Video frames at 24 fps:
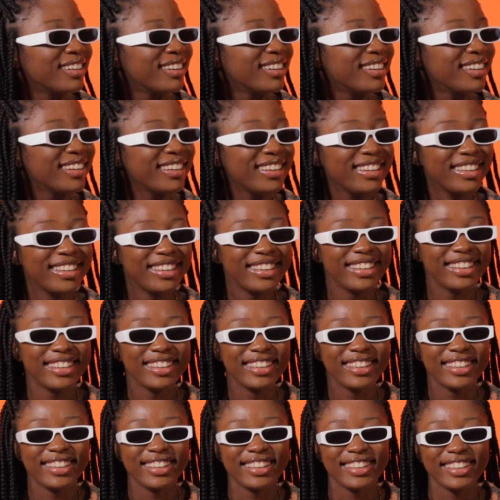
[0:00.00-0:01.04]

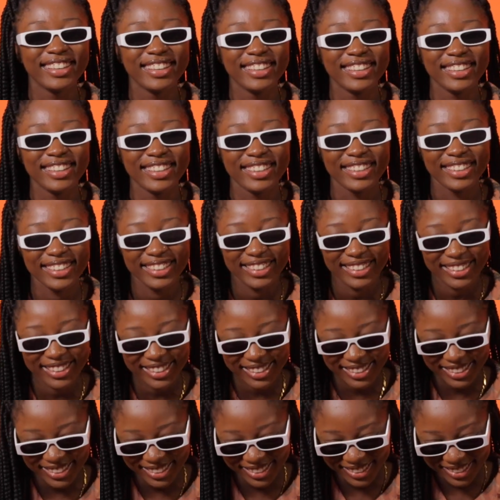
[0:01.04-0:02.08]

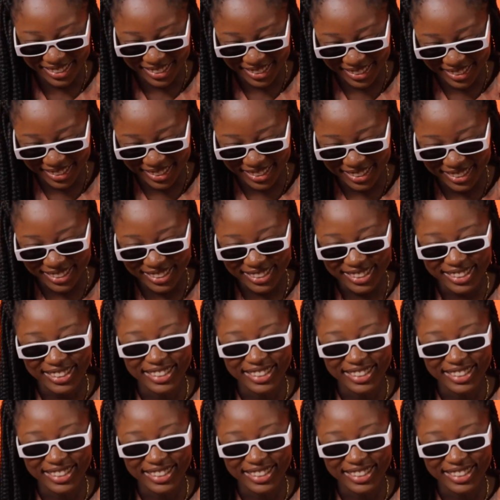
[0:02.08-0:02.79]
(not speaking)